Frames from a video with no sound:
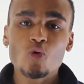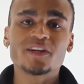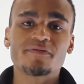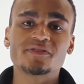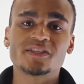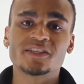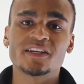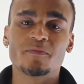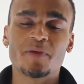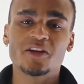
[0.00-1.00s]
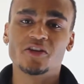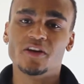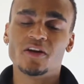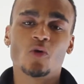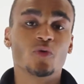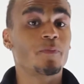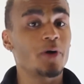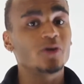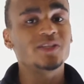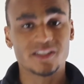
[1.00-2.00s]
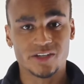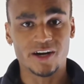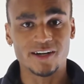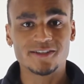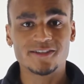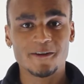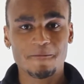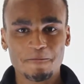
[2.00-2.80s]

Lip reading: all differences in opinion with opposing sides.